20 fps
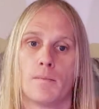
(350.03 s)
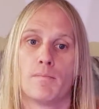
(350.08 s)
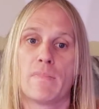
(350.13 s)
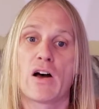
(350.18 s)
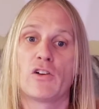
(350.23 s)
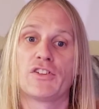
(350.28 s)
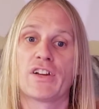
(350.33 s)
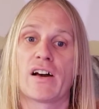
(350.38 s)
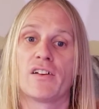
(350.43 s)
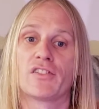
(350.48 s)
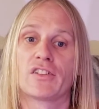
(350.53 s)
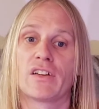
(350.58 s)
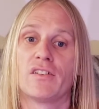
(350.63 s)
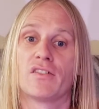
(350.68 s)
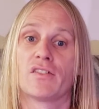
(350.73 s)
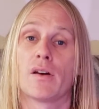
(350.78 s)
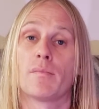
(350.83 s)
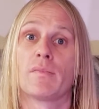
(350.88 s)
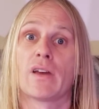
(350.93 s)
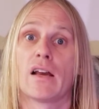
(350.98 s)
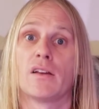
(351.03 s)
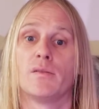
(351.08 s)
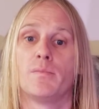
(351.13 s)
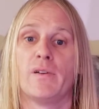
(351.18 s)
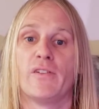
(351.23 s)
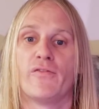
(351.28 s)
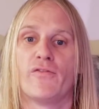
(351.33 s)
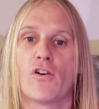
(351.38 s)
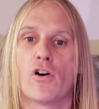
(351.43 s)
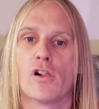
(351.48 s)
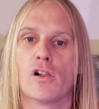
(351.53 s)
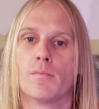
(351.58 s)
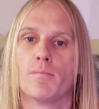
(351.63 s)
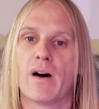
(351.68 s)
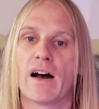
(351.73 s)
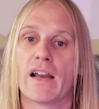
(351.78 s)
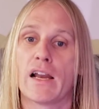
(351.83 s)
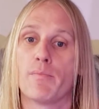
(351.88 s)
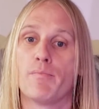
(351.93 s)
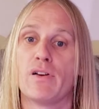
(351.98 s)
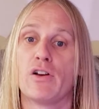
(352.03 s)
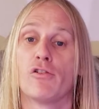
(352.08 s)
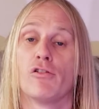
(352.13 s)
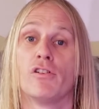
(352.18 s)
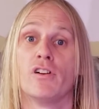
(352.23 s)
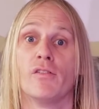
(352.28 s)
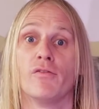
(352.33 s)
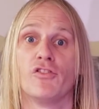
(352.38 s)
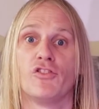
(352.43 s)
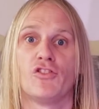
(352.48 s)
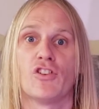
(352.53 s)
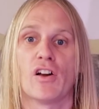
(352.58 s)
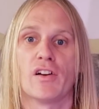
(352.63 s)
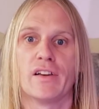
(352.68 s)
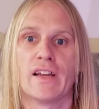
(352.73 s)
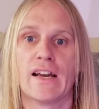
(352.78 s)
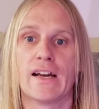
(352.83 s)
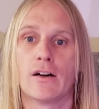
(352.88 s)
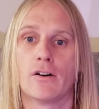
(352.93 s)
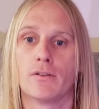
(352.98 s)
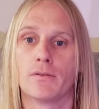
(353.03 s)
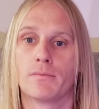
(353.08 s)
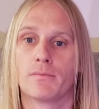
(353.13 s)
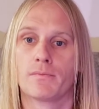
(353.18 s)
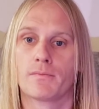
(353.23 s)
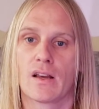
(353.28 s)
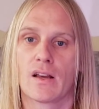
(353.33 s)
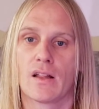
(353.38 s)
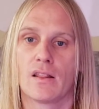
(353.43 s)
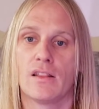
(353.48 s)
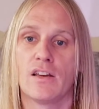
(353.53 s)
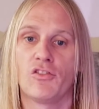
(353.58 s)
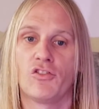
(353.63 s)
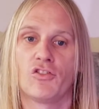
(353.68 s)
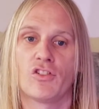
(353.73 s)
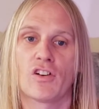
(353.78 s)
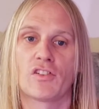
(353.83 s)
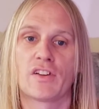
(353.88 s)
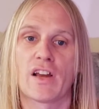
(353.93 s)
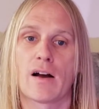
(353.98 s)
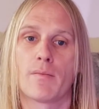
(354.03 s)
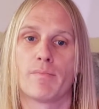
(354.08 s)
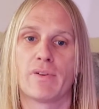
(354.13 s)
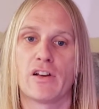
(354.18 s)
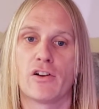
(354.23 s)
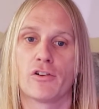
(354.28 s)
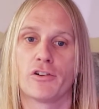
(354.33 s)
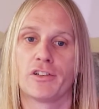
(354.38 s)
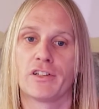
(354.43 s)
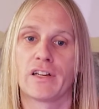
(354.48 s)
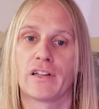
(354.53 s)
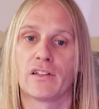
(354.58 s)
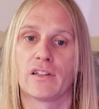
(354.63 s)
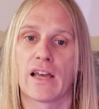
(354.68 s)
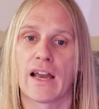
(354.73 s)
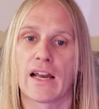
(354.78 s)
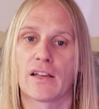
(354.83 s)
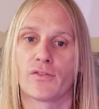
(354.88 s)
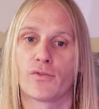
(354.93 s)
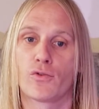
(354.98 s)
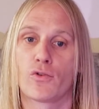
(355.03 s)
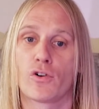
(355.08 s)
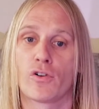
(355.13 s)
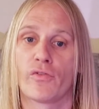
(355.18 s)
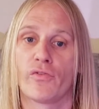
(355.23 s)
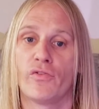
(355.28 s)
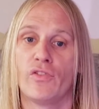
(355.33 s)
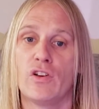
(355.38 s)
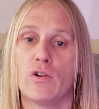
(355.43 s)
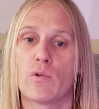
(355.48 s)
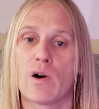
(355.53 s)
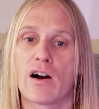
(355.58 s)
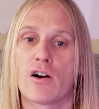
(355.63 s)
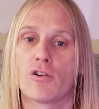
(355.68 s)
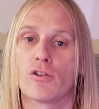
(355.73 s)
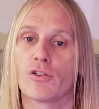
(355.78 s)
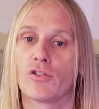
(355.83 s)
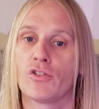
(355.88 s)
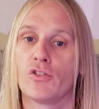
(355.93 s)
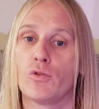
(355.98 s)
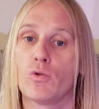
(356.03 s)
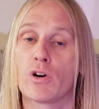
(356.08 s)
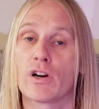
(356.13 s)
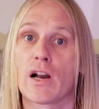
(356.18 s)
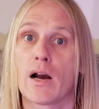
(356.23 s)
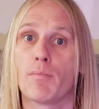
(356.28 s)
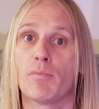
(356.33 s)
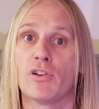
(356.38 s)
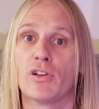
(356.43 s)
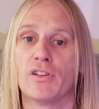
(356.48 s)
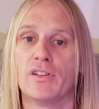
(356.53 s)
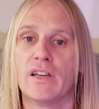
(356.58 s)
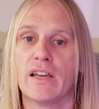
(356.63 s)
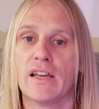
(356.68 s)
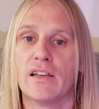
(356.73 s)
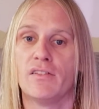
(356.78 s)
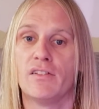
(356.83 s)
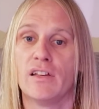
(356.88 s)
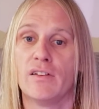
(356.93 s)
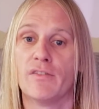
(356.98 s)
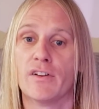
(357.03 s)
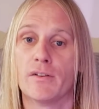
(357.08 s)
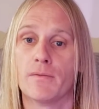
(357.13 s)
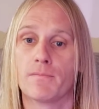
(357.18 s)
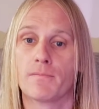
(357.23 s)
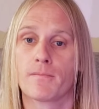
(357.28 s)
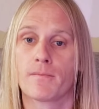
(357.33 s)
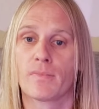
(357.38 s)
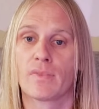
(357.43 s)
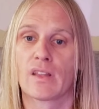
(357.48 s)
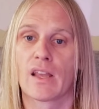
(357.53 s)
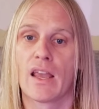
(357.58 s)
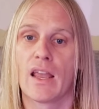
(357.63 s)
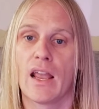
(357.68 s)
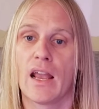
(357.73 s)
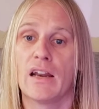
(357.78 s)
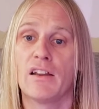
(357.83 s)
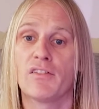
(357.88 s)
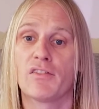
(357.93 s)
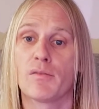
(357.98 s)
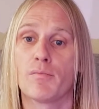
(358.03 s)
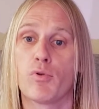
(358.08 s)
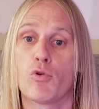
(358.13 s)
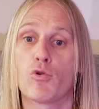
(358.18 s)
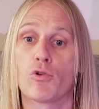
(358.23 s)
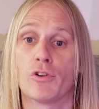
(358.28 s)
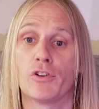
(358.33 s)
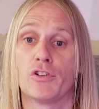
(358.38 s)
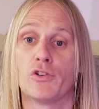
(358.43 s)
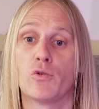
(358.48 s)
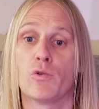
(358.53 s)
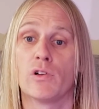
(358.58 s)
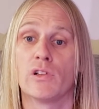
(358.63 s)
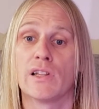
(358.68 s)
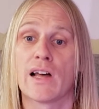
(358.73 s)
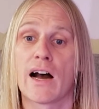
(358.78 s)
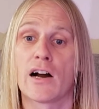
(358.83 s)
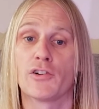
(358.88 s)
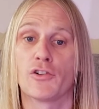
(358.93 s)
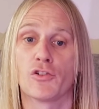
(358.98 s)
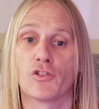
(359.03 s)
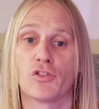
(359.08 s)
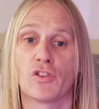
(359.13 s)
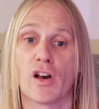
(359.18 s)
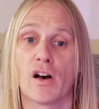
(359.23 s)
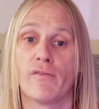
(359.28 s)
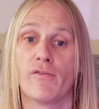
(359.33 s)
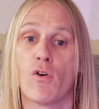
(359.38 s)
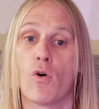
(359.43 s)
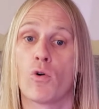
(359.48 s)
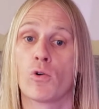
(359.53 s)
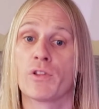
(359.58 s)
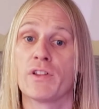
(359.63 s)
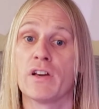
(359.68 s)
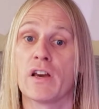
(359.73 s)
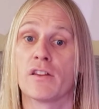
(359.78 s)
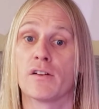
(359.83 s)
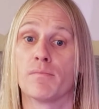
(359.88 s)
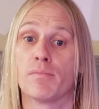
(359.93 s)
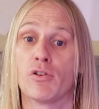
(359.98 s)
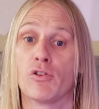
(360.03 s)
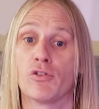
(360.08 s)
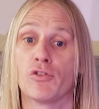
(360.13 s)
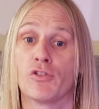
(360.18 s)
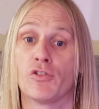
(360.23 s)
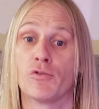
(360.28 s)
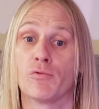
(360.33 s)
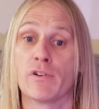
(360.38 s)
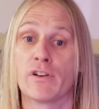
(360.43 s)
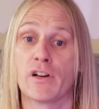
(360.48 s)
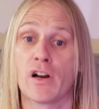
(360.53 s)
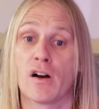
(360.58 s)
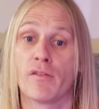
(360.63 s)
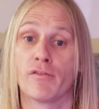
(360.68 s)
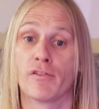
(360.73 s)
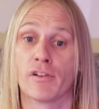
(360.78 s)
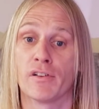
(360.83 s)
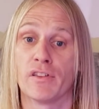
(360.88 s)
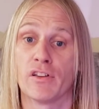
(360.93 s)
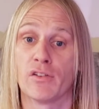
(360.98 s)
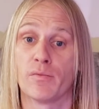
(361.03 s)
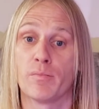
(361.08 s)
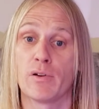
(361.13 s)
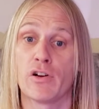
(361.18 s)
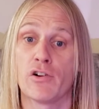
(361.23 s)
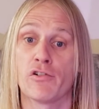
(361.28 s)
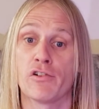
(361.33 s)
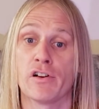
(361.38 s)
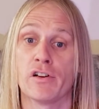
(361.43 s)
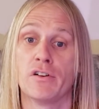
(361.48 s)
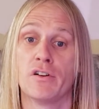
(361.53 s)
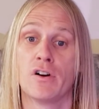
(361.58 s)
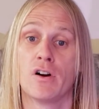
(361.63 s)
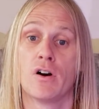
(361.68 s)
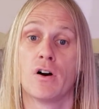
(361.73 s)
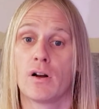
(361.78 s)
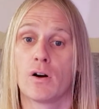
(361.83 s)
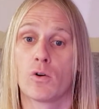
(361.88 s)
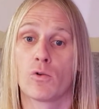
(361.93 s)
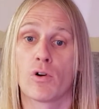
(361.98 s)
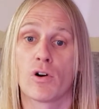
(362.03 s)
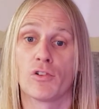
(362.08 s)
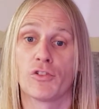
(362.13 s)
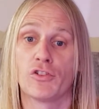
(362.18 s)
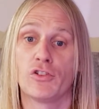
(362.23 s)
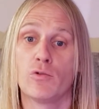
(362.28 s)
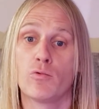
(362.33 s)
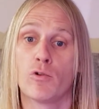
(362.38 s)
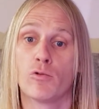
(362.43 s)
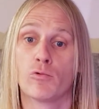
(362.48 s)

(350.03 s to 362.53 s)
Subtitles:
Meltdowns can sometimes be followed by a period of shutdown. This shutdown period can last for a few hours to a couple of days even. It is important to allow yourself or the other person to recover in this period, or else you will